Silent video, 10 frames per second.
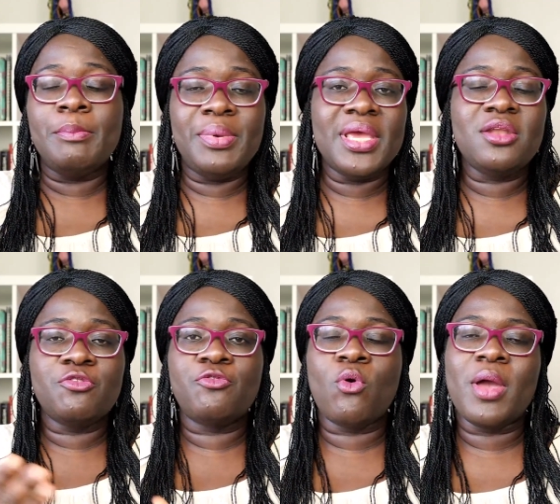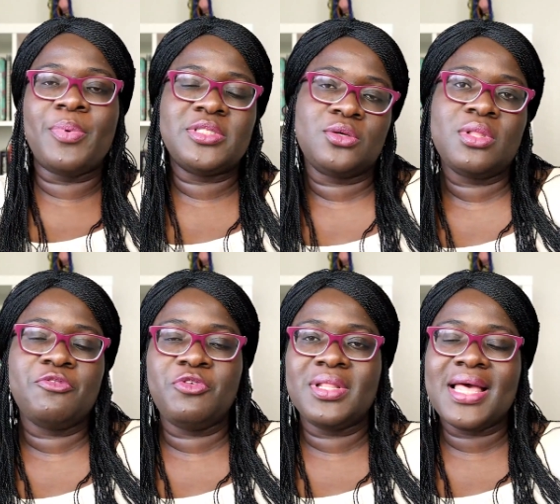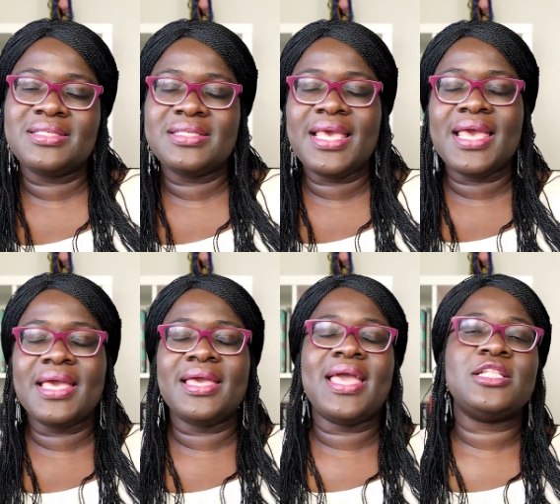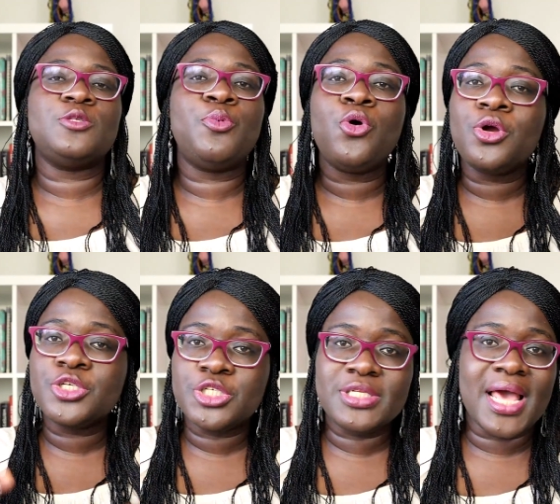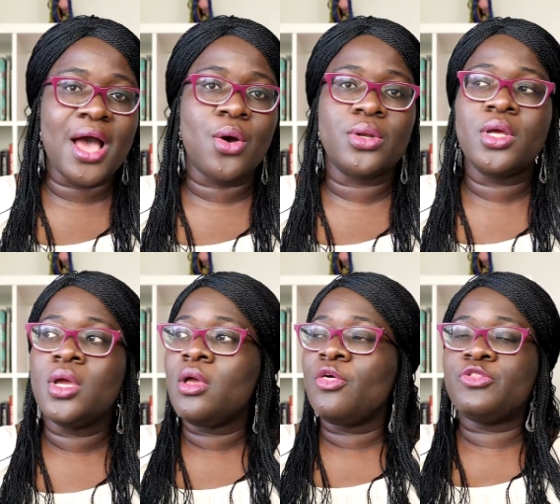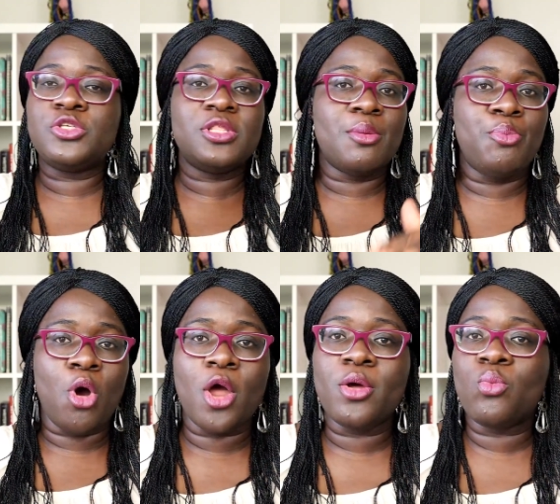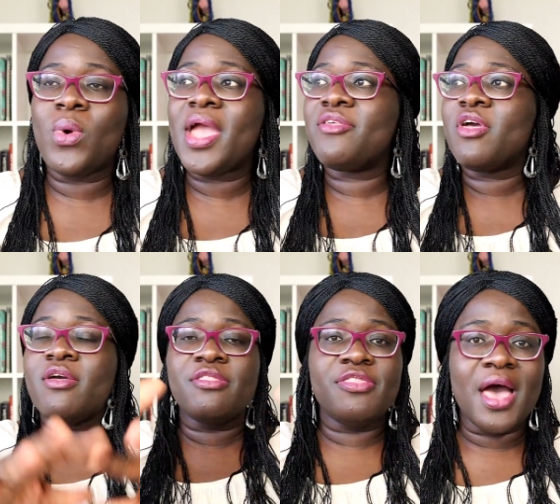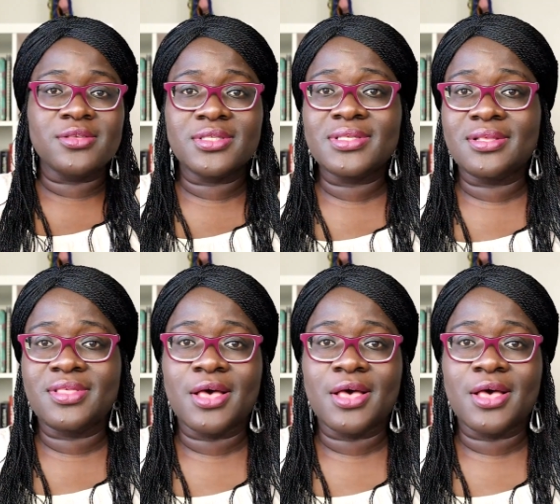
bid for a particular freelance gig gets pushed down to the bottom with thousands and